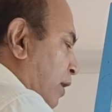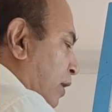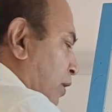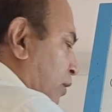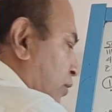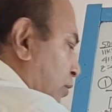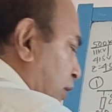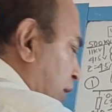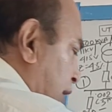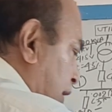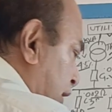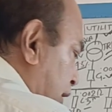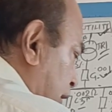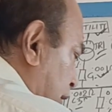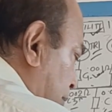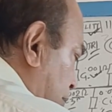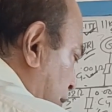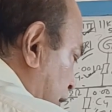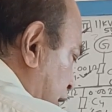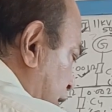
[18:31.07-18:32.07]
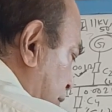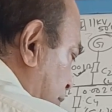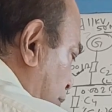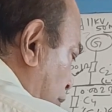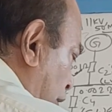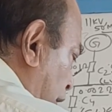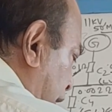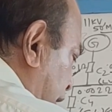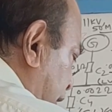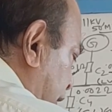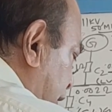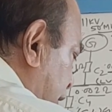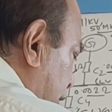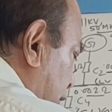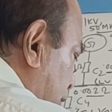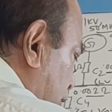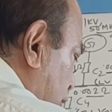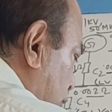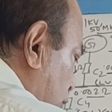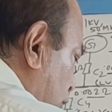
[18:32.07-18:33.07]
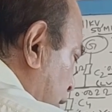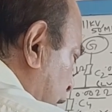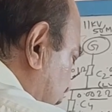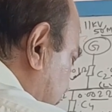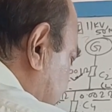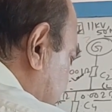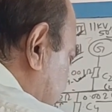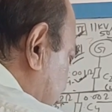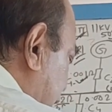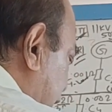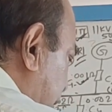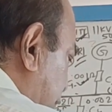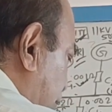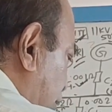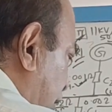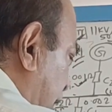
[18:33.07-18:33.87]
So equal into 0.2 MVA. If you